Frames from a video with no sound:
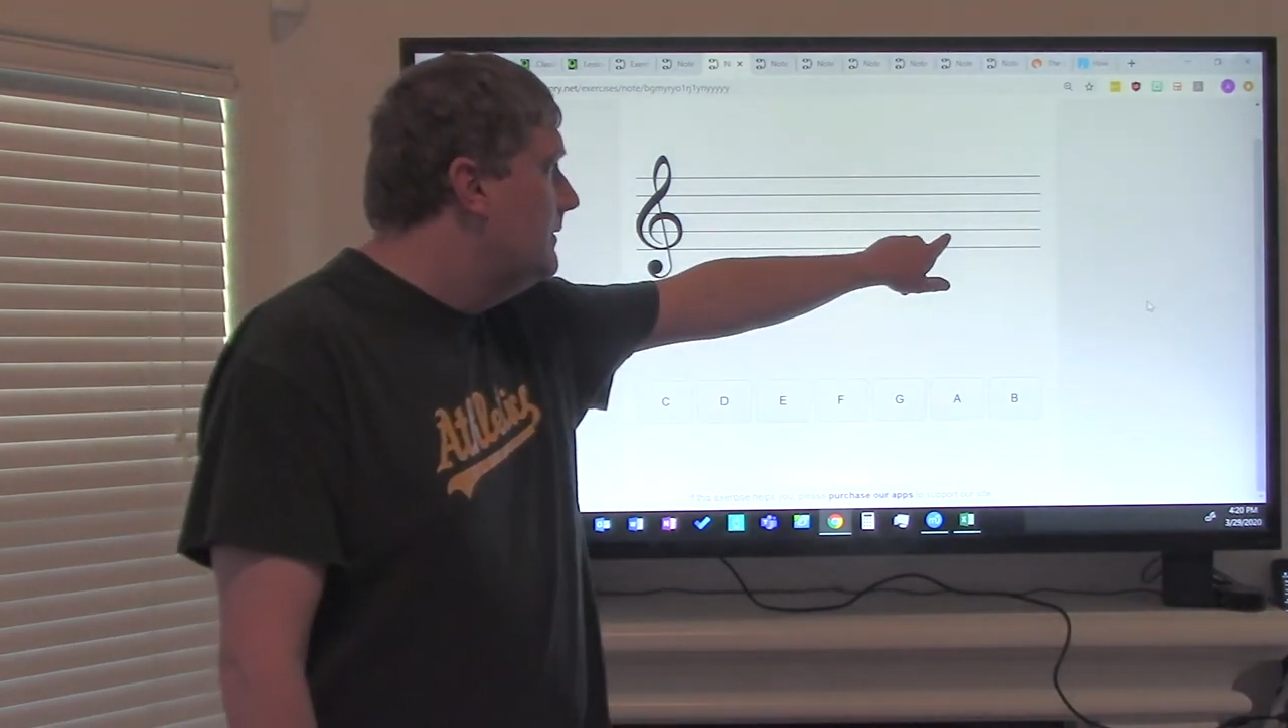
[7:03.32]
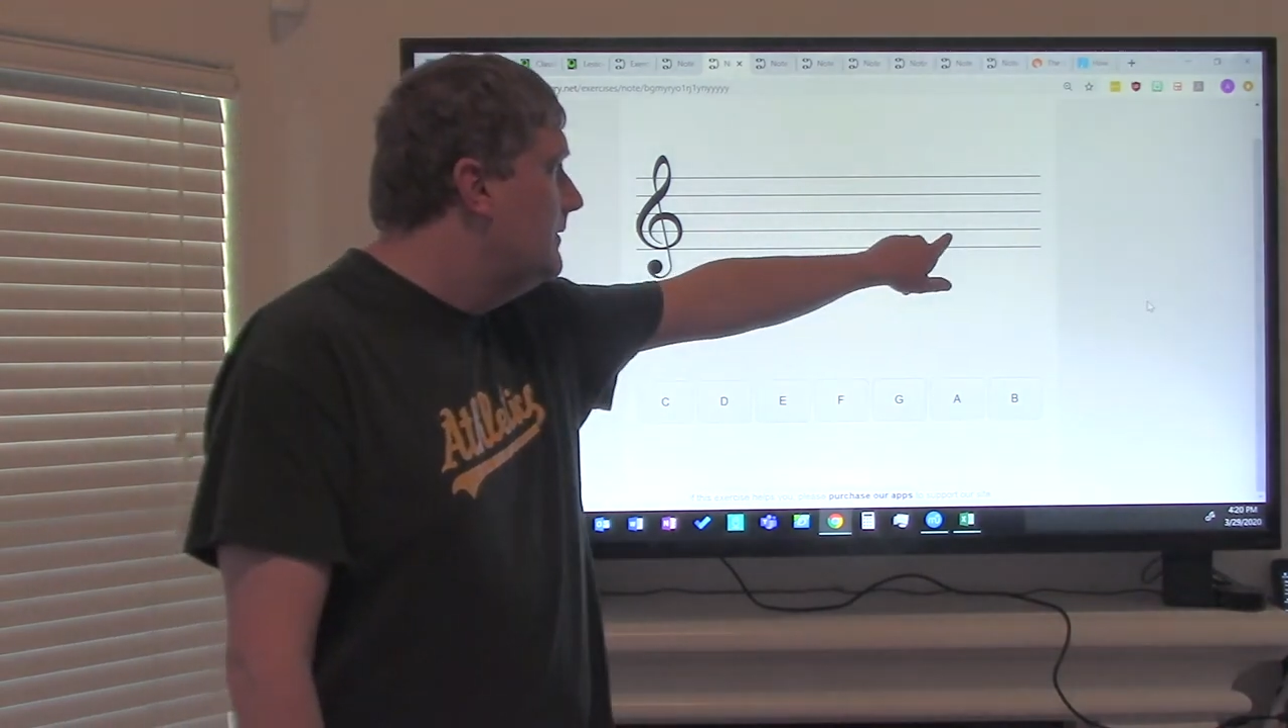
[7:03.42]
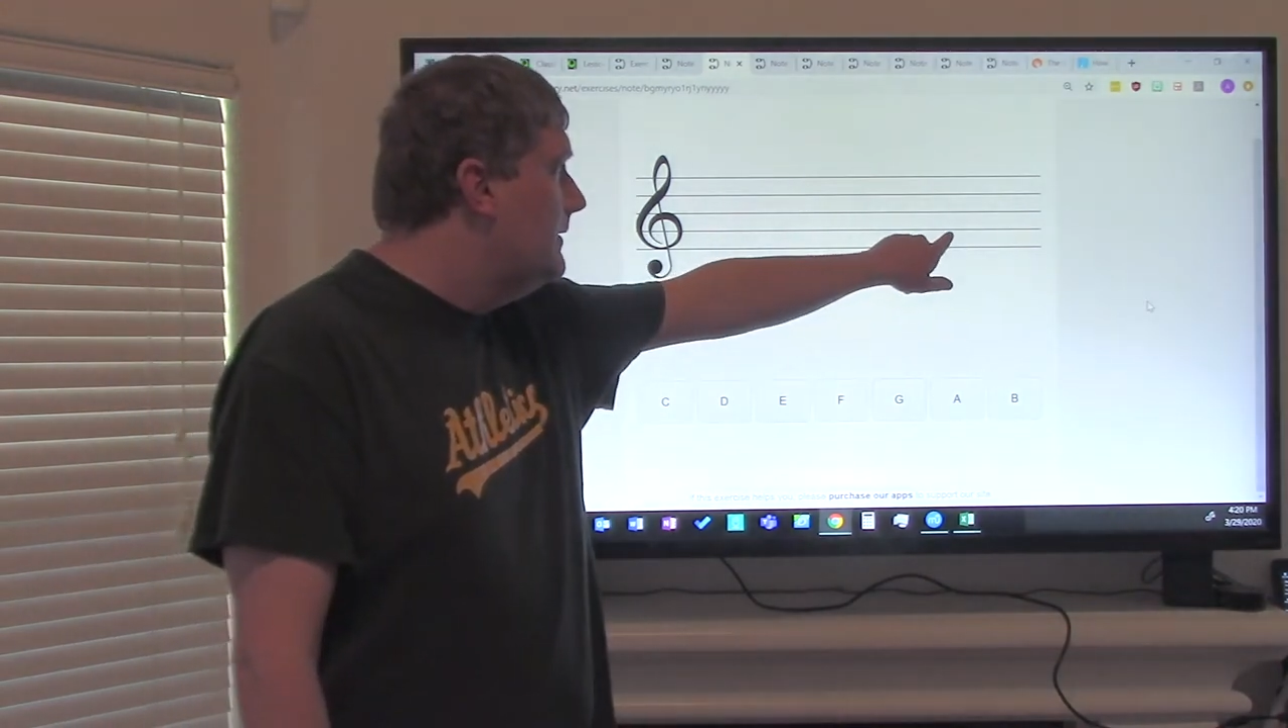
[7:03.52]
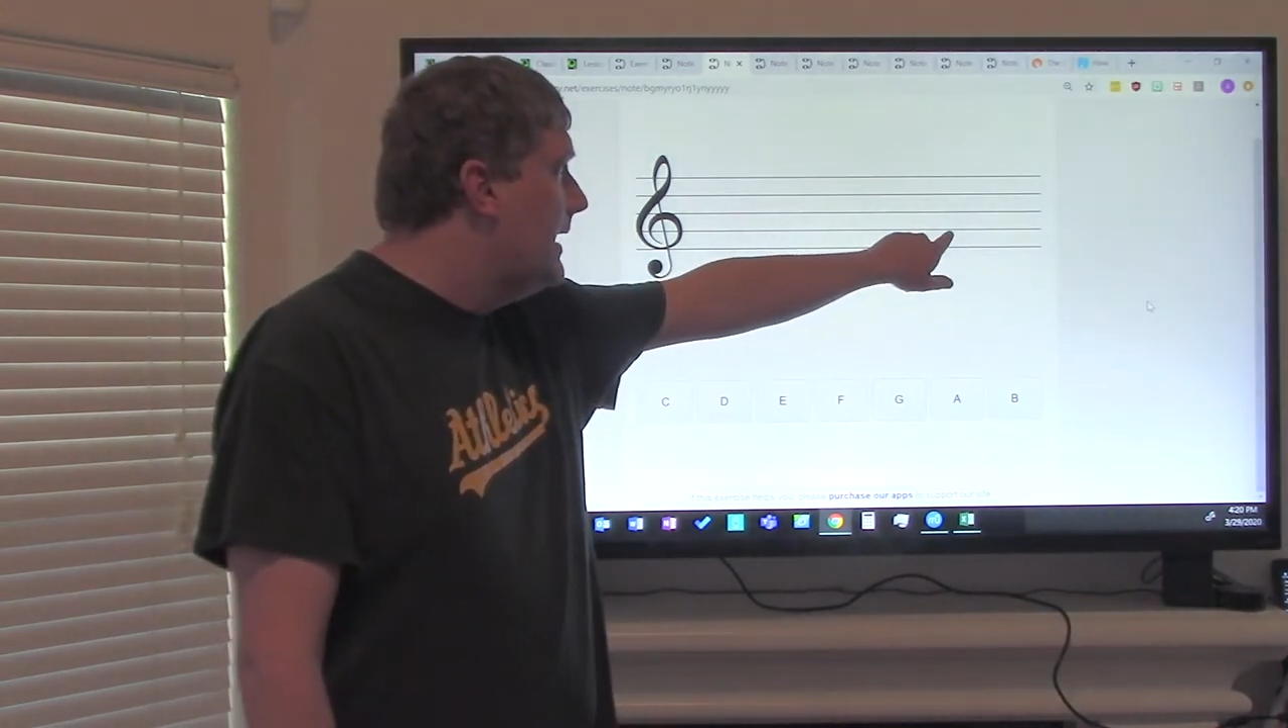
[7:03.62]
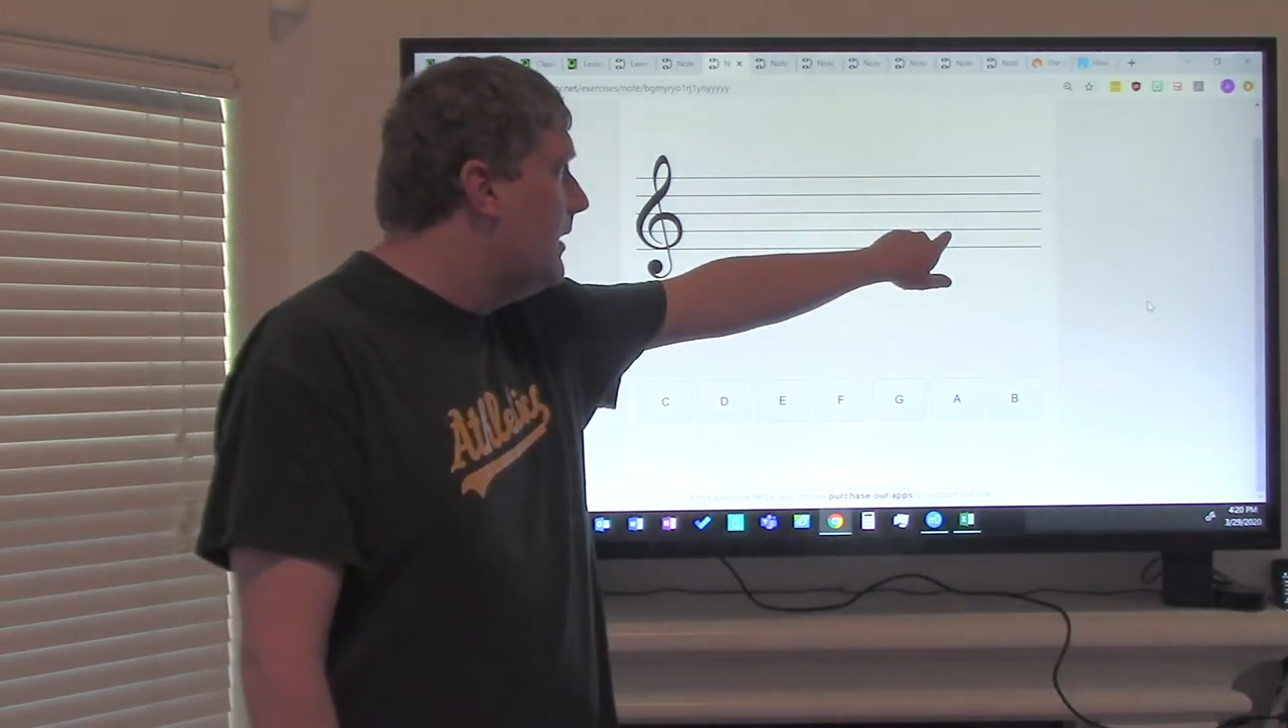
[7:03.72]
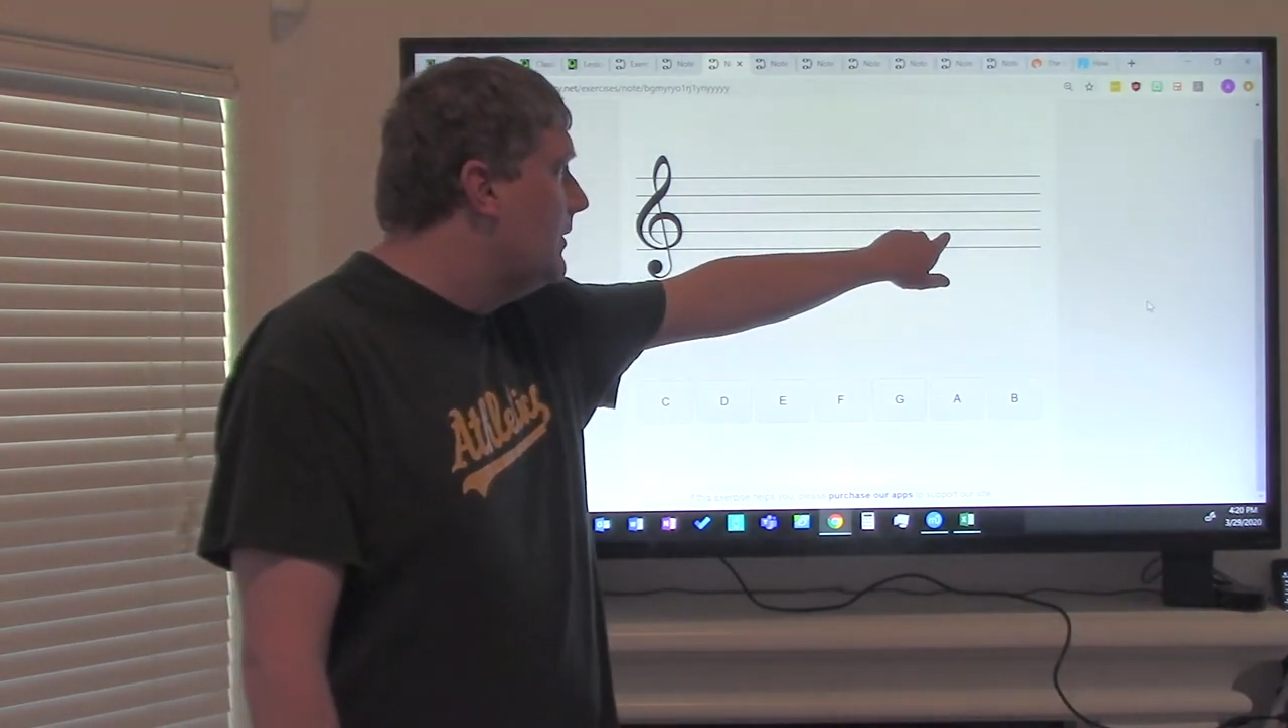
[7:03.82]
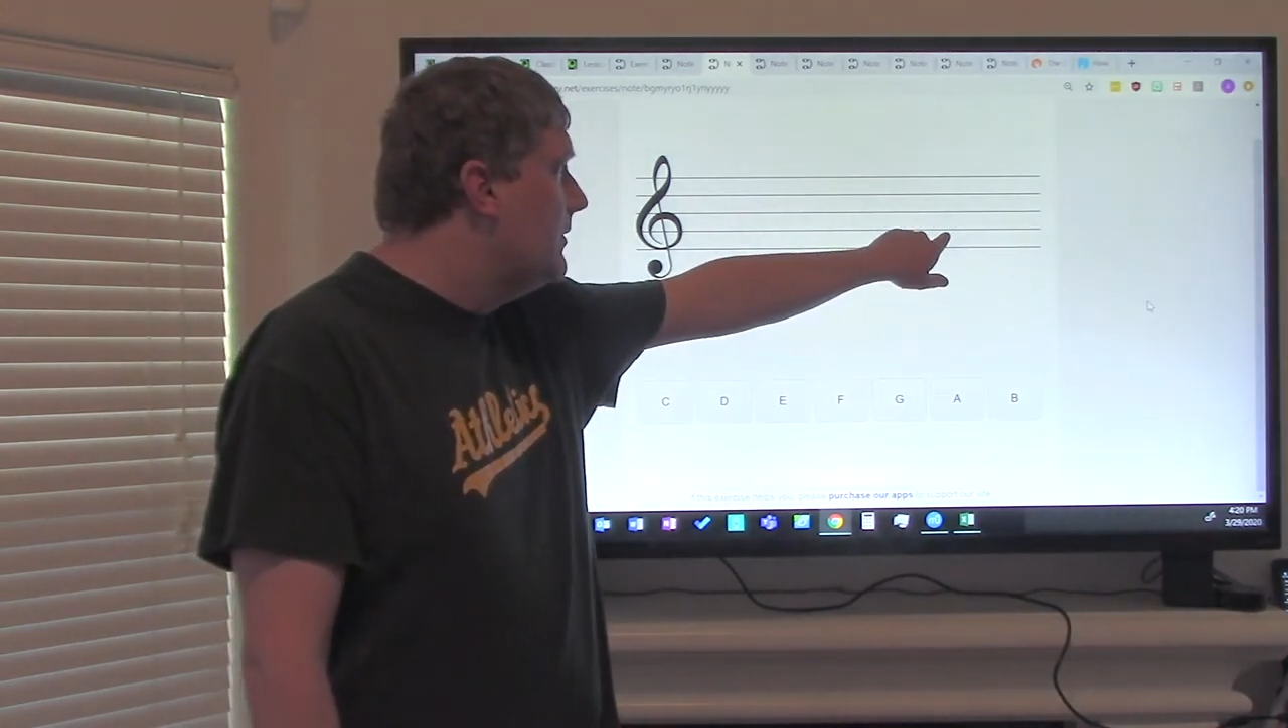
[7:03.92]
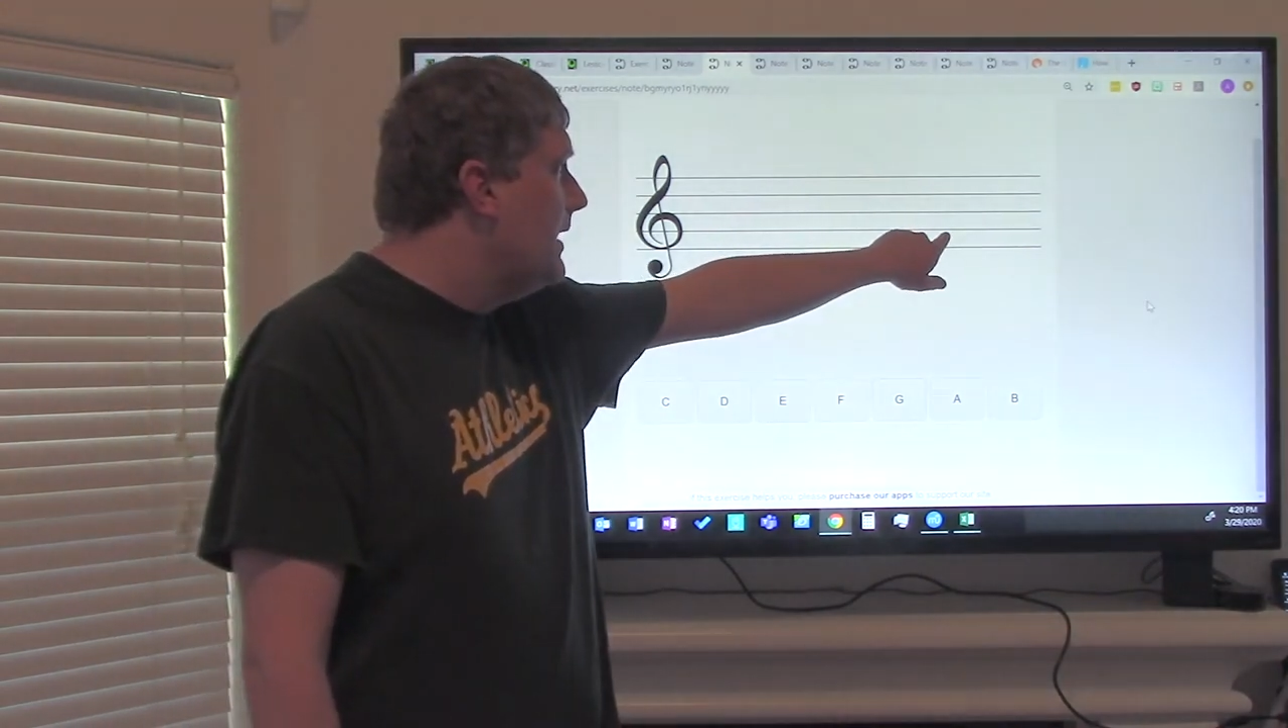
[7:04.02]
Now your